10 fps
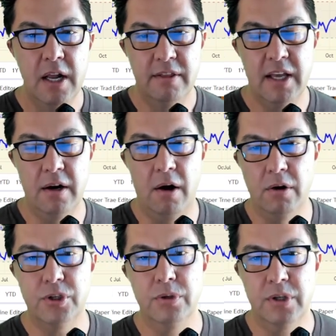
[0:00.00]
that
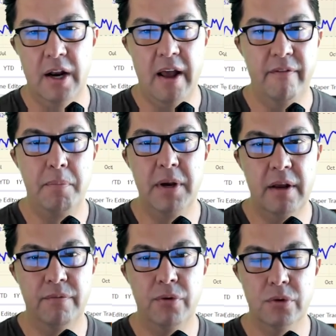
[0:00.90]
also is going to have a big
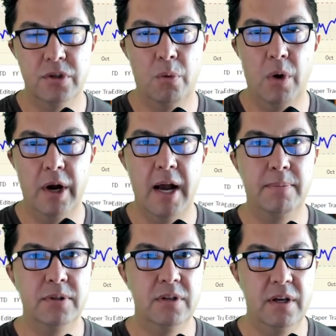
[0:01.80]
influence on what
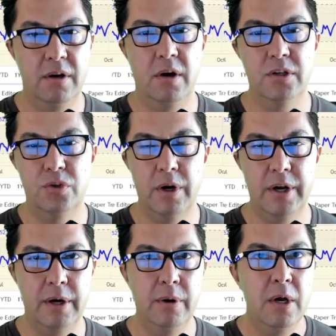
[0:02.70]
happens in
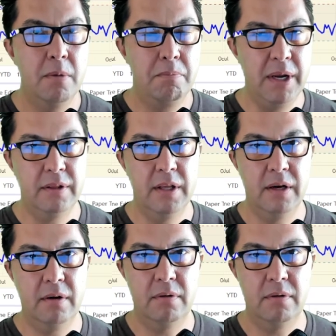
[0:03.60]
Australia, being that,